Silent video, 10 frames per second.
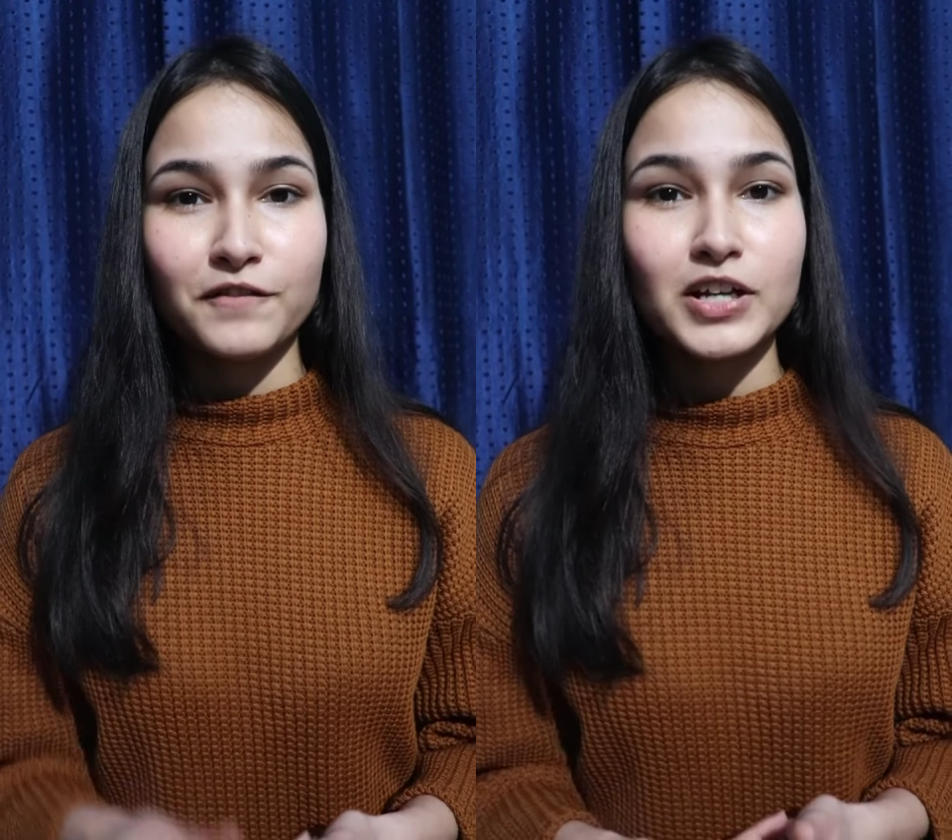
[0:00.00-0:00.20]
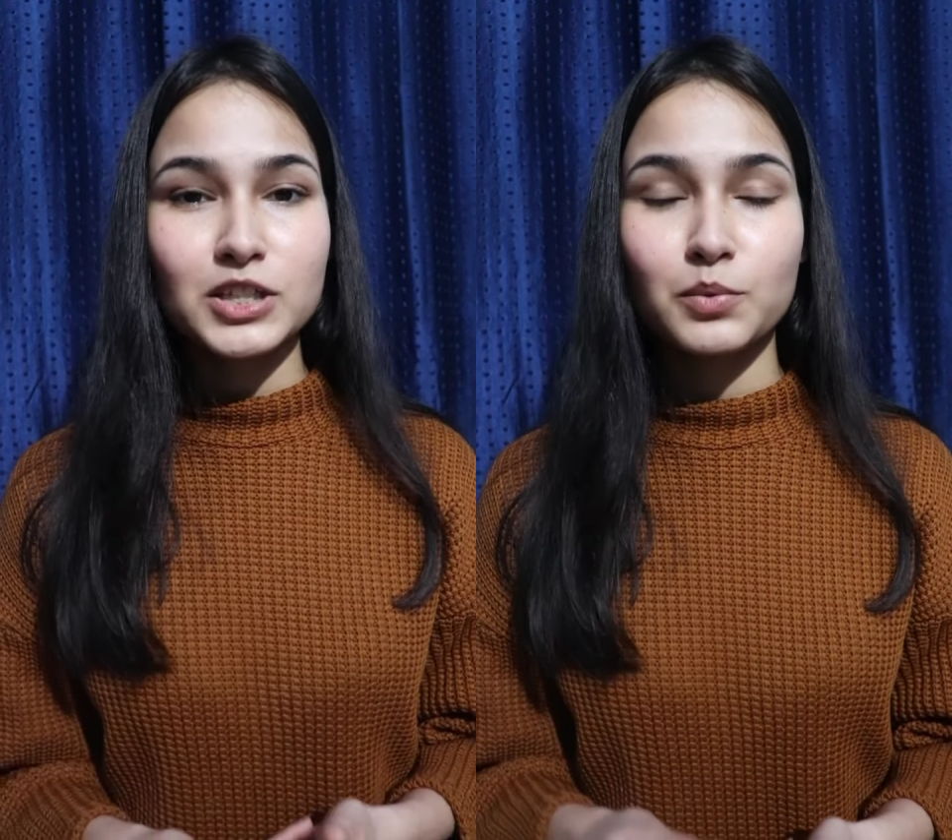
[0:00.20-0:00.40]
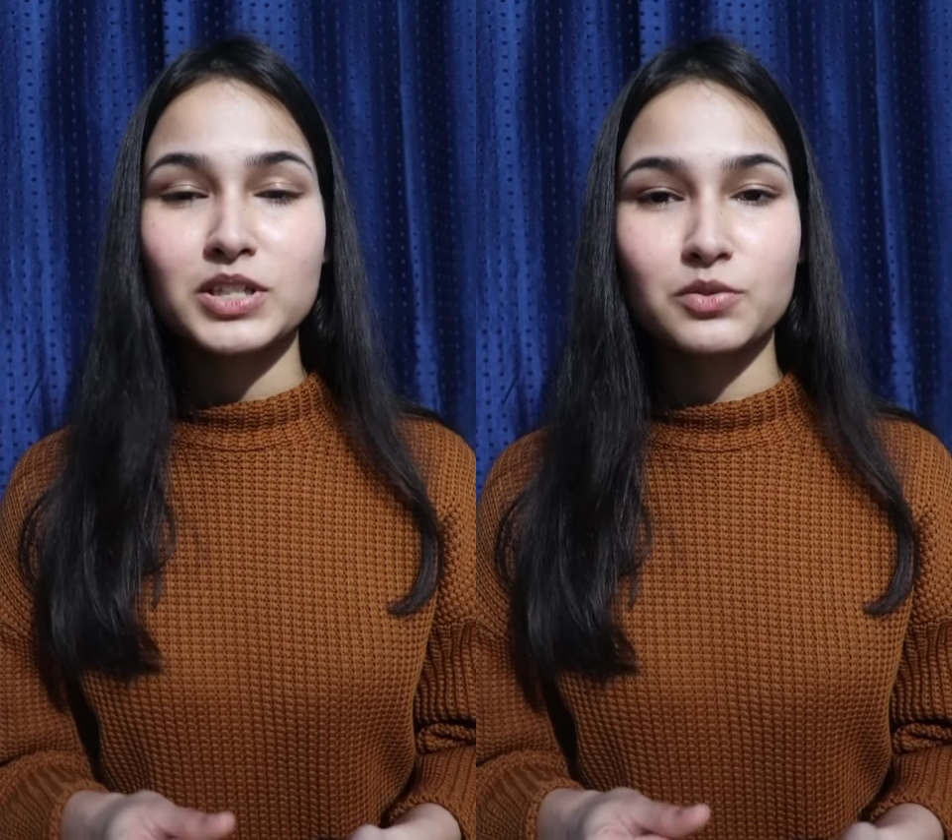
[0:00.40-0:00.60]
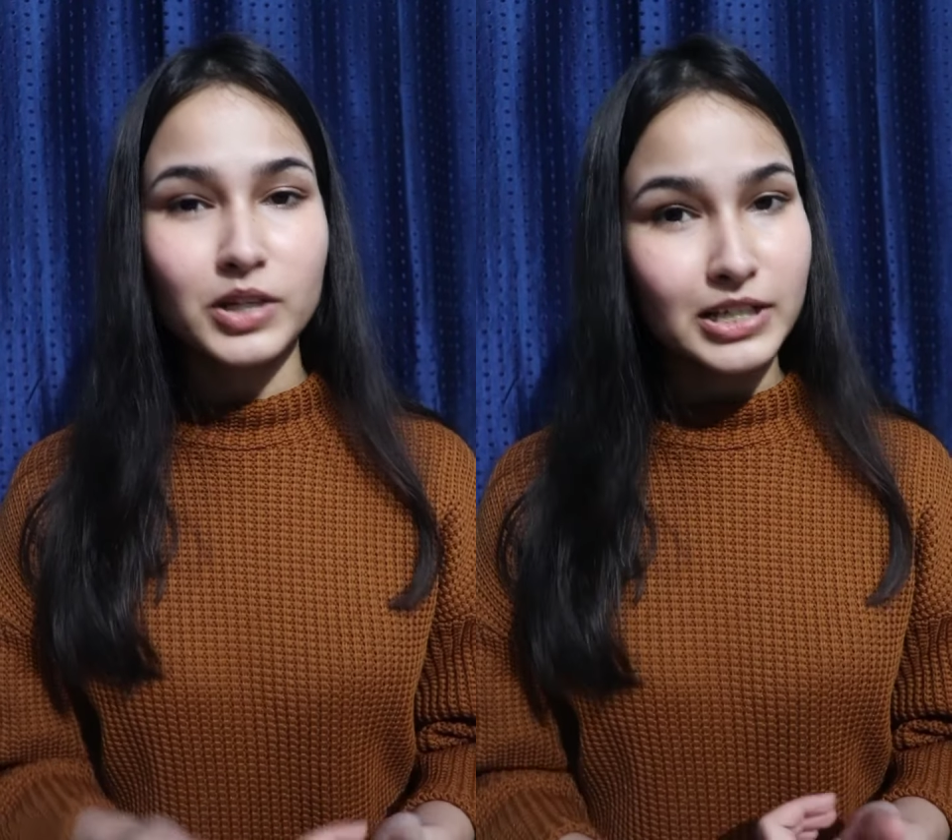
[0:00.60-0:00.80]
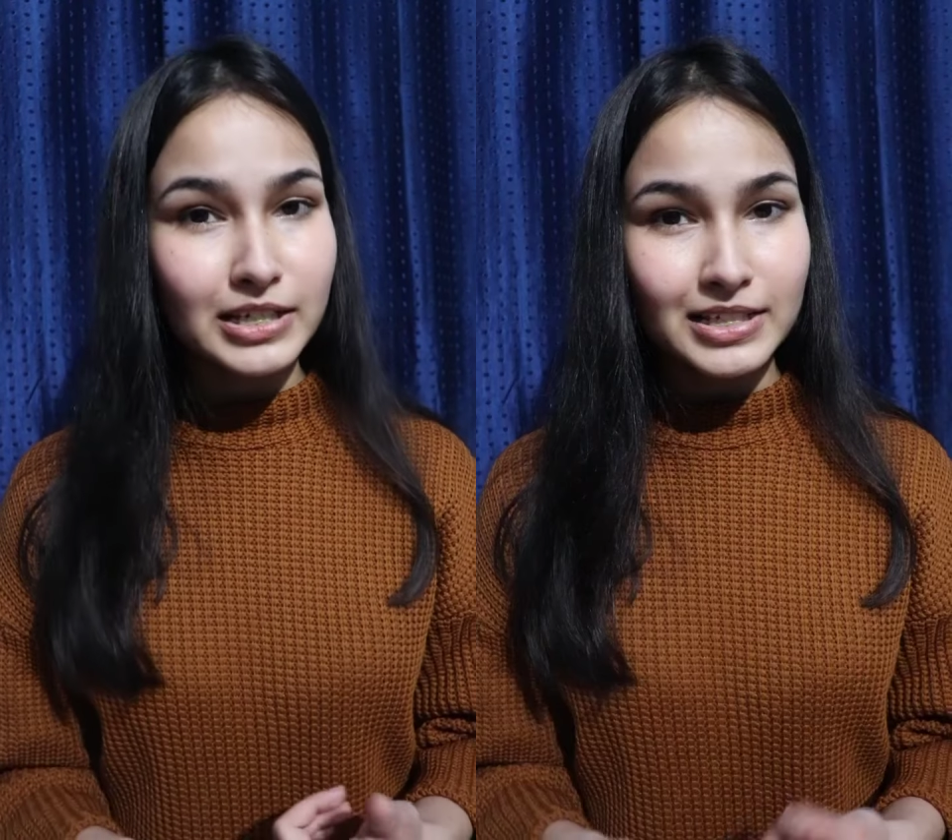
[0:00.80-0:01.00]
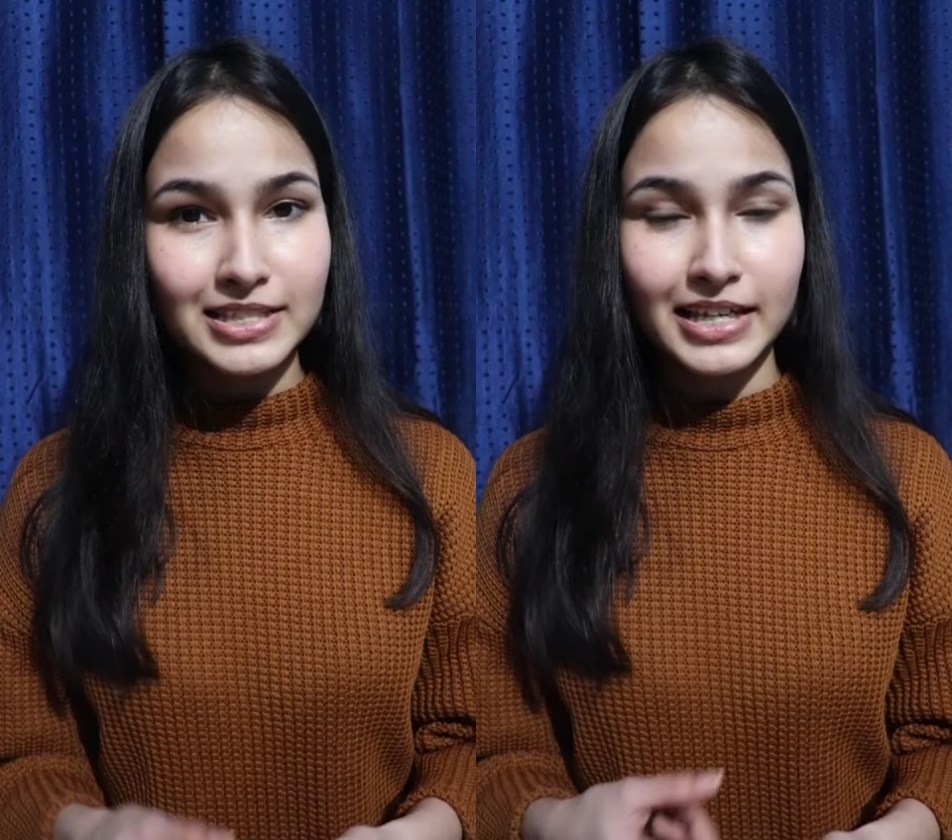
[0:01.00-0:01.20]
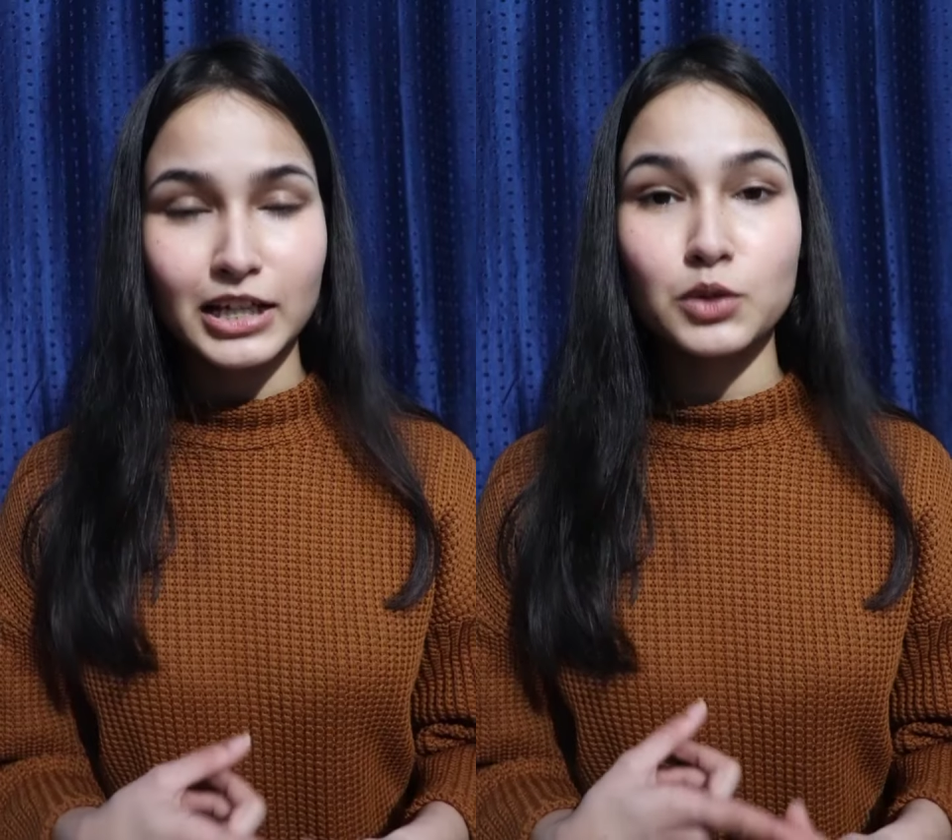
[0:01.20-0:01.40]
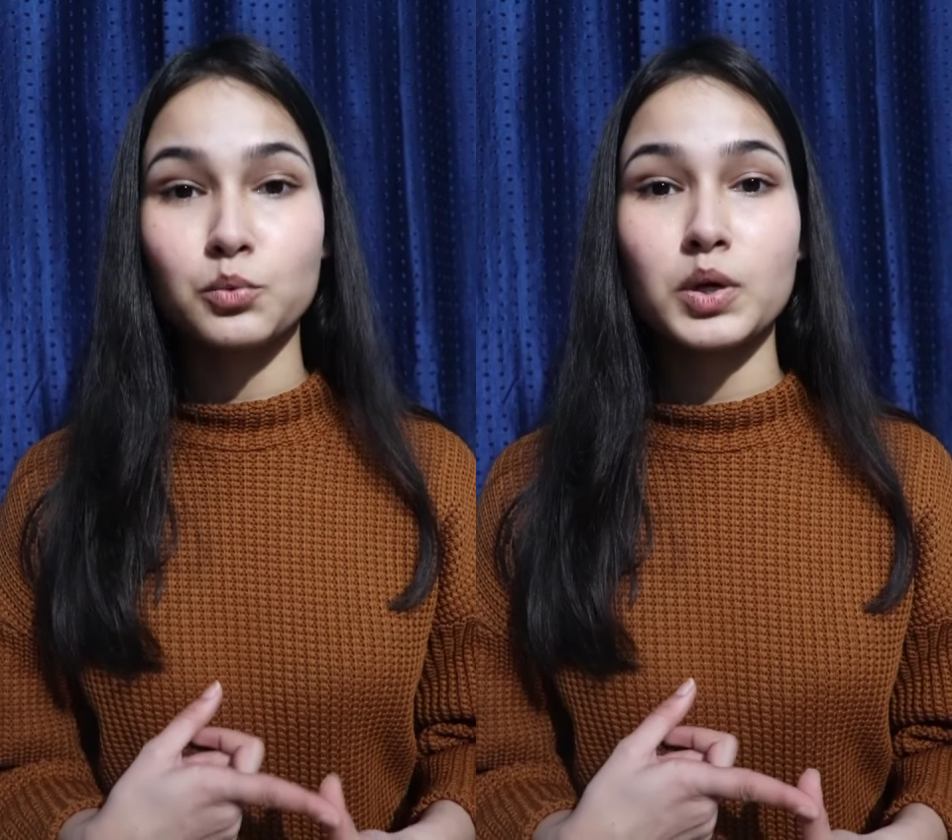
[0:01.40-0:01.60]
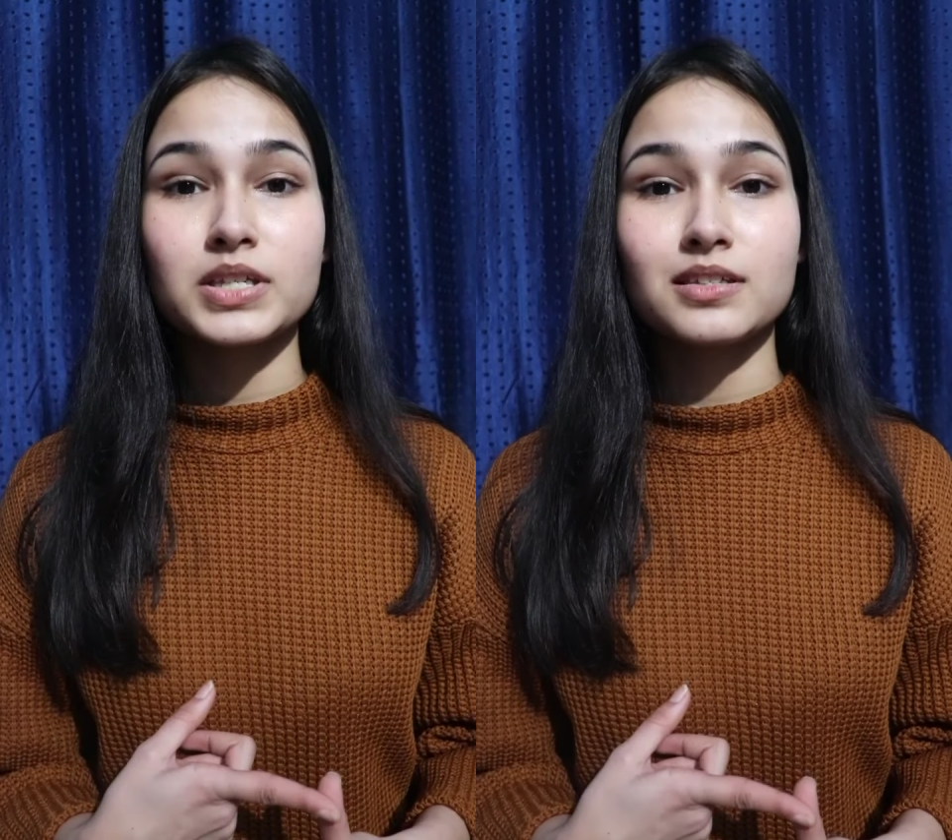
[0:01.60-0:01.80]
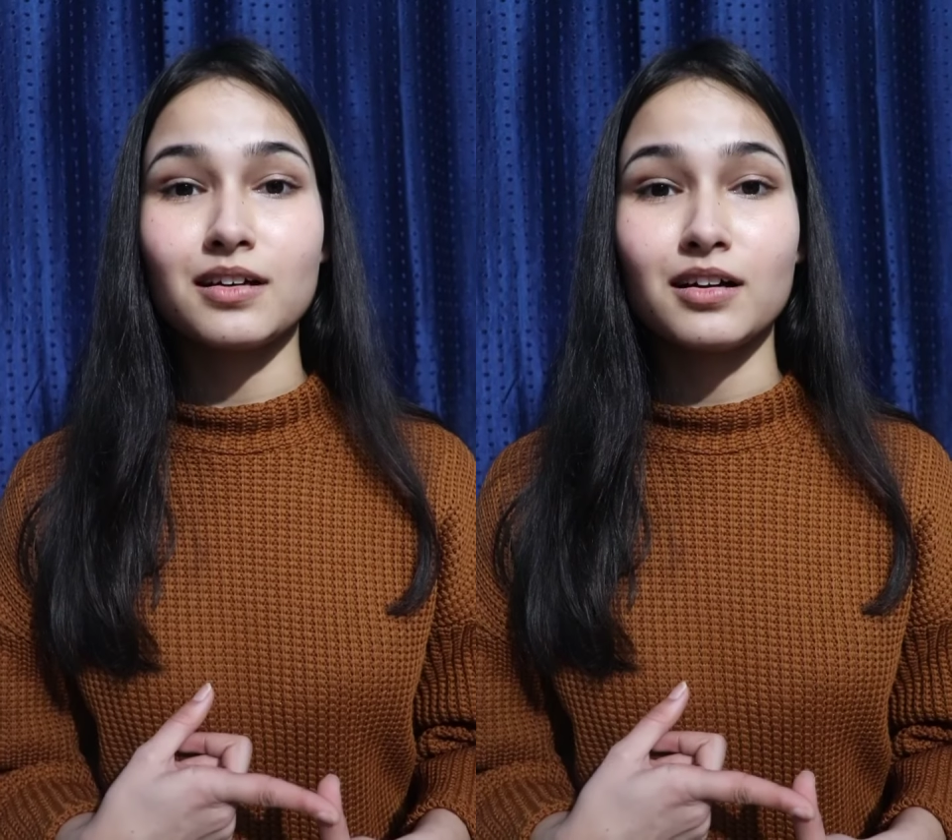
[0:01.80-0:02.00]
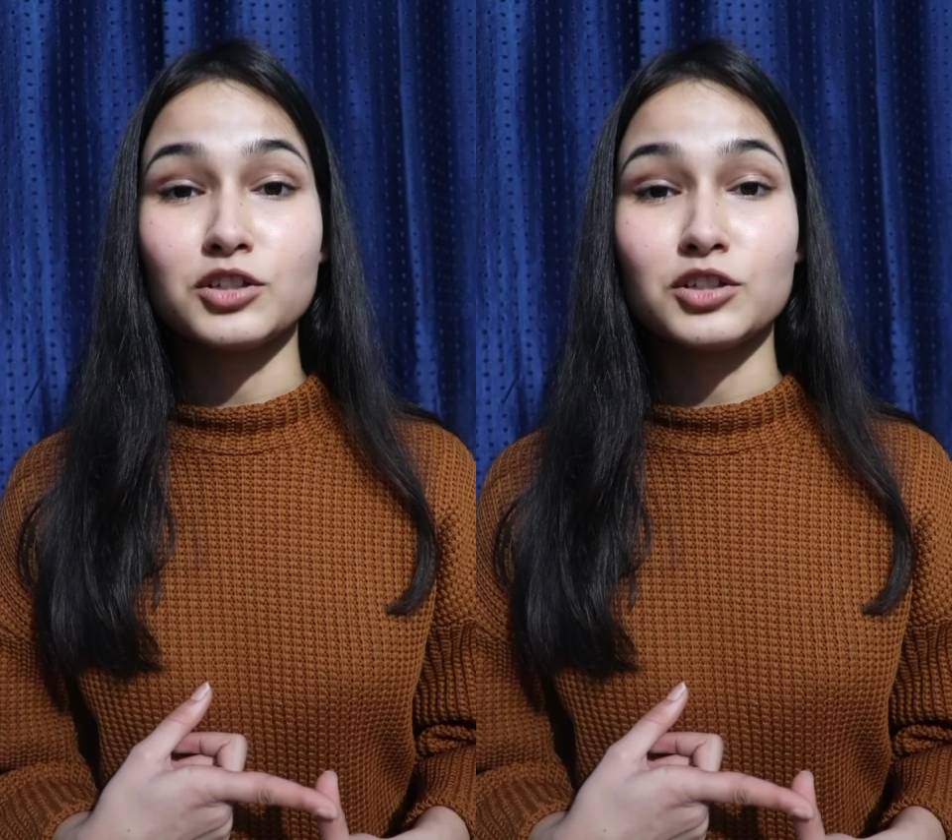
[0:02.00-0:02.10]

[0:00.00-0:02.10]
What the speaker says: First was written, second was